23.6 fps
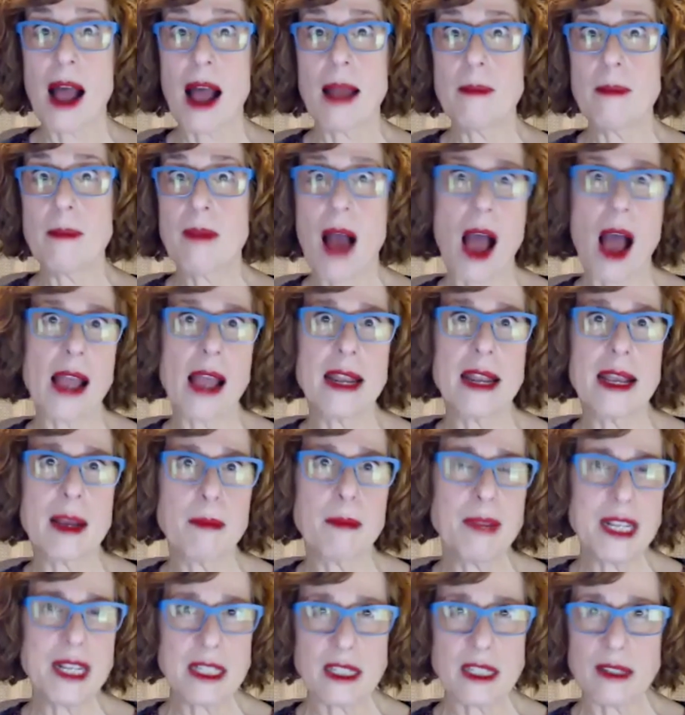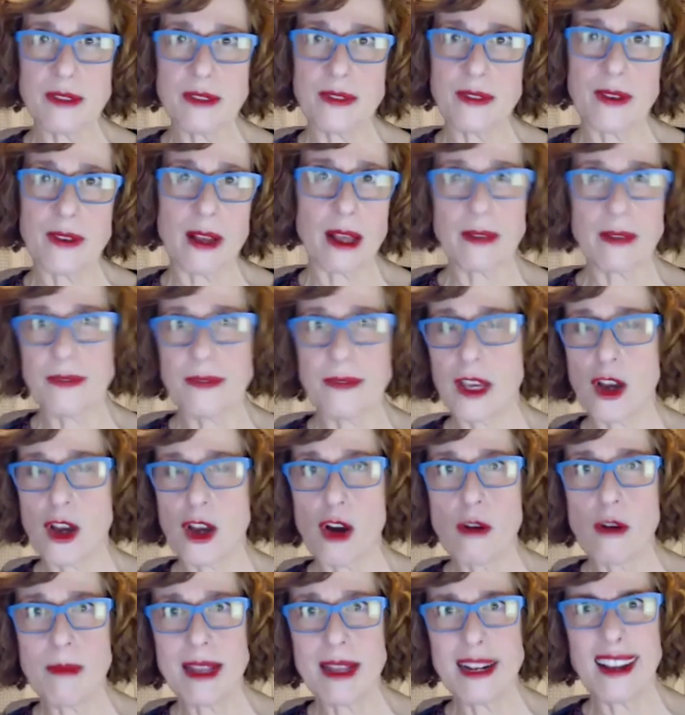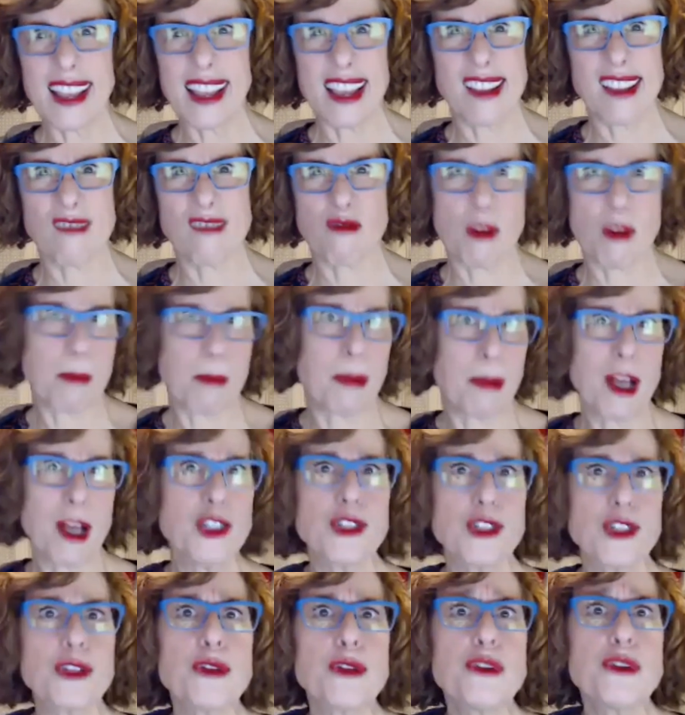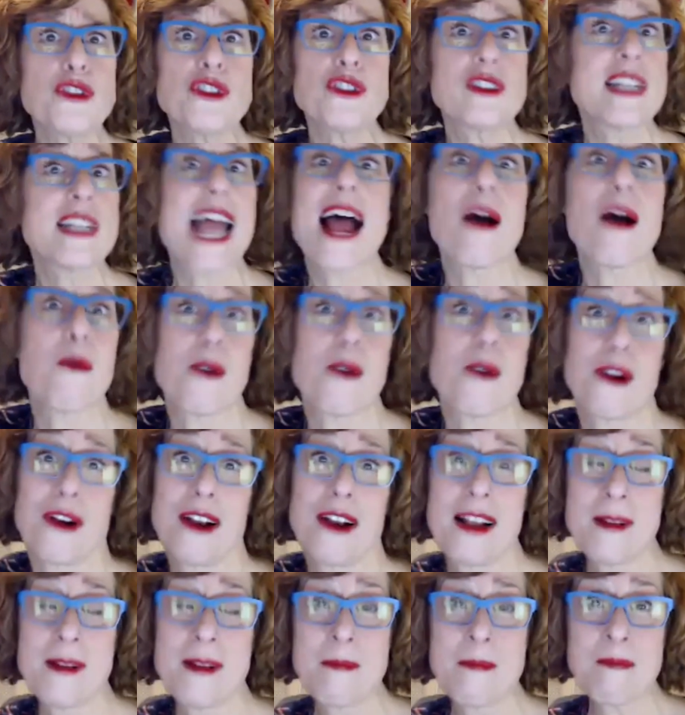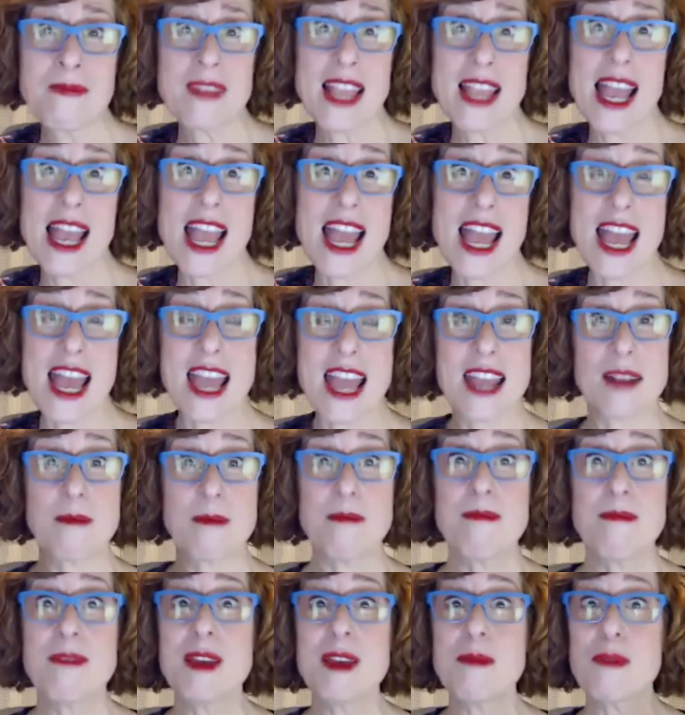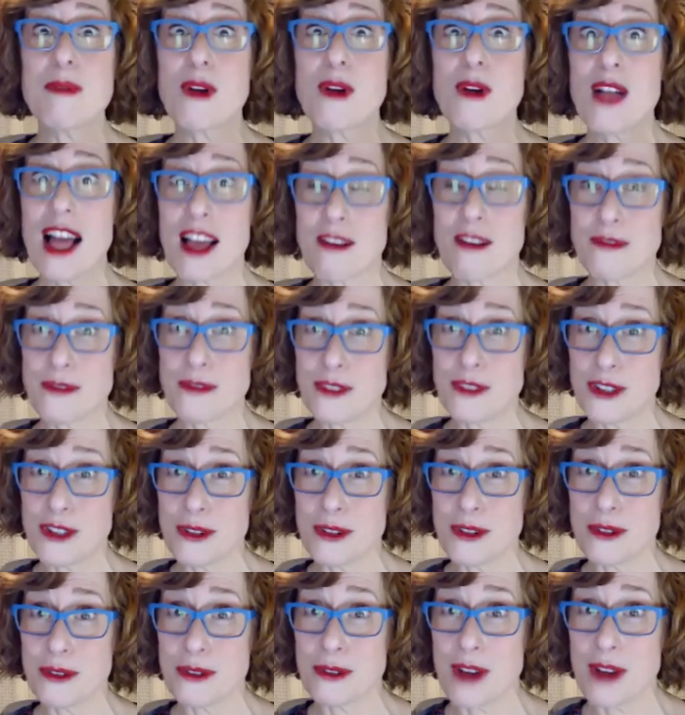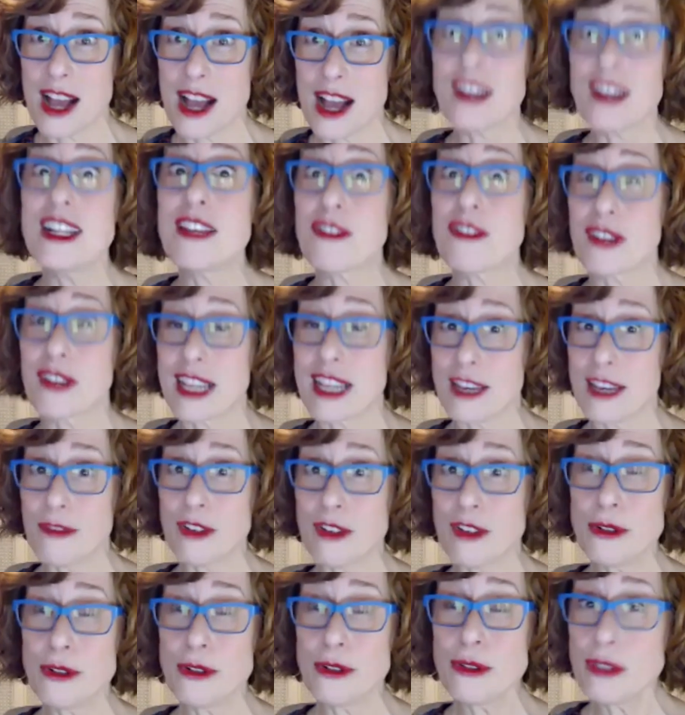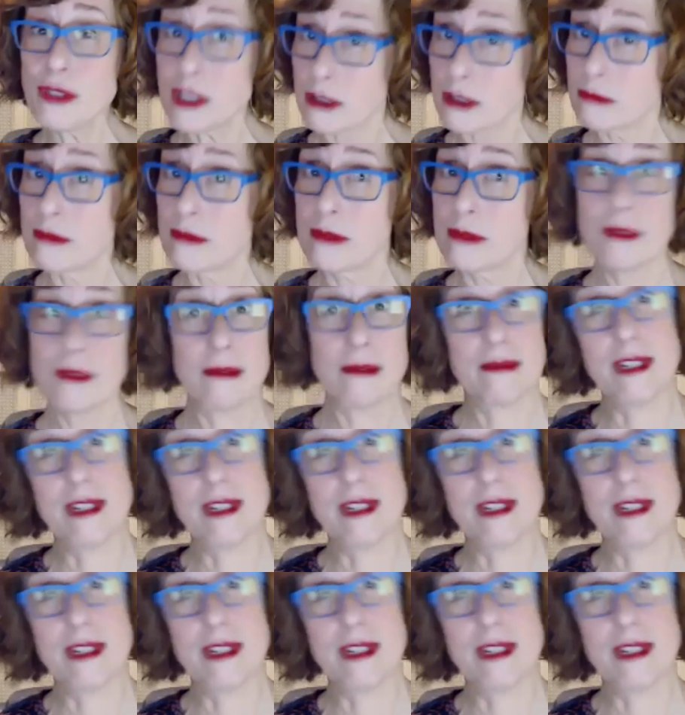hiding a piece of afikomen in Rapunzel's tower. And people have to, I could either give clues, we